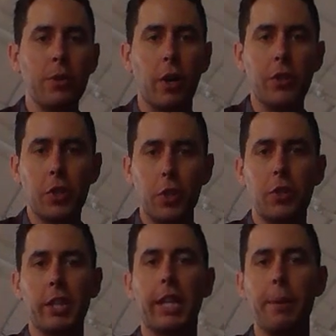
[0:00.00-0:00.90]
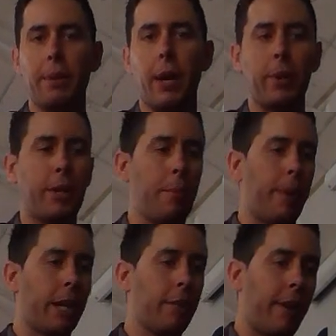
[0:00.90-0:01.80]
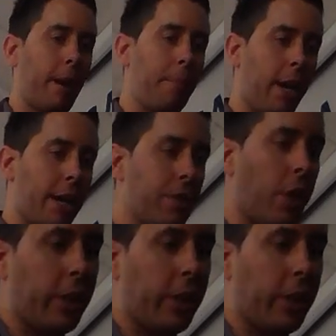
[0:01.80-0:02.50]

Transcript: so it's good to keep that one in the back of our minds.